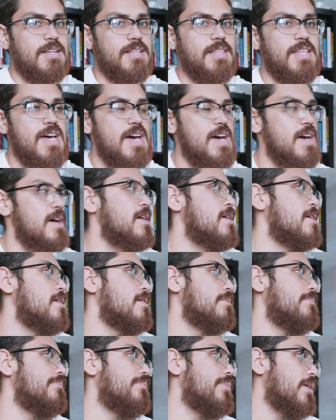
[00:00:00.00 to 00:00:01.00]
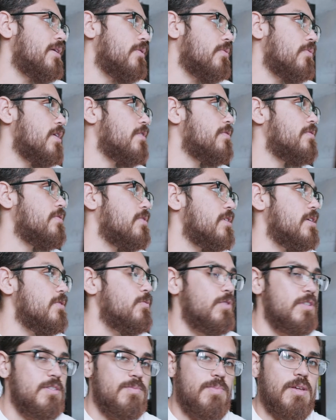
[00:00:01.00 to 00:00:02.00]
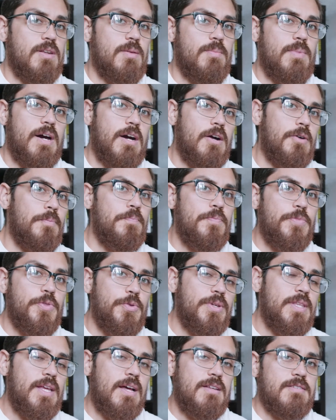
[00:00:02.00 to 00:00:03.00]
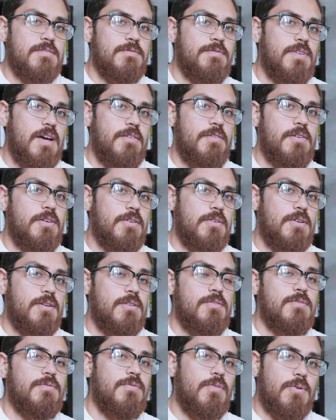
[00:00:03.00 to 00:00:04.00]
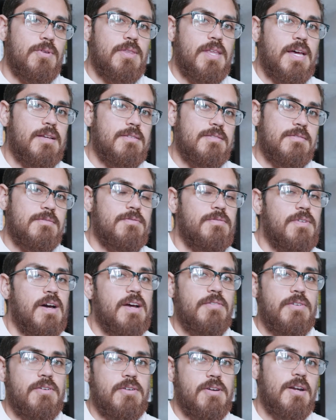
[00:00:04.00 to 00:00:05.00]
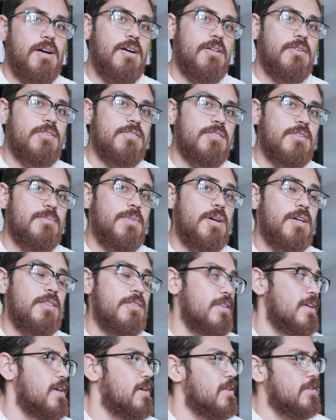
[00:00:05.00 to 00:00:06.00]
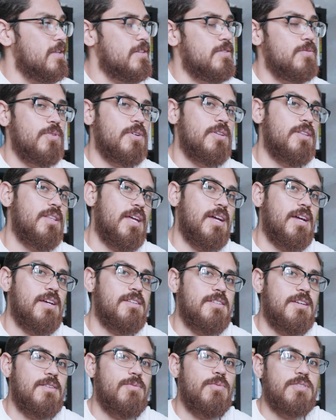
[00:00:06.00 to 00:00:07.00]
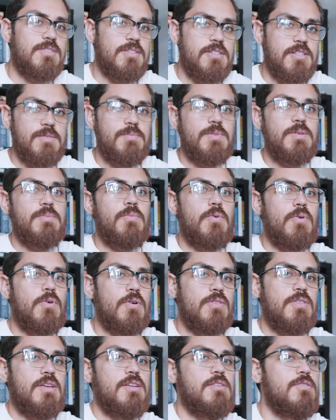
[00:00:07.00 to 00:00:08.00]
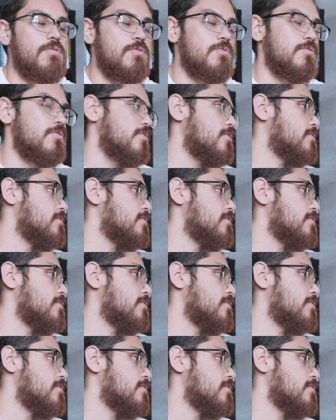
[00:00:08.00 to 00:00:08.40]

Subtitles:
like that. But roughly we spent about $3,500 to $4,500 a month. This one, like I said, was a little bit more than usual.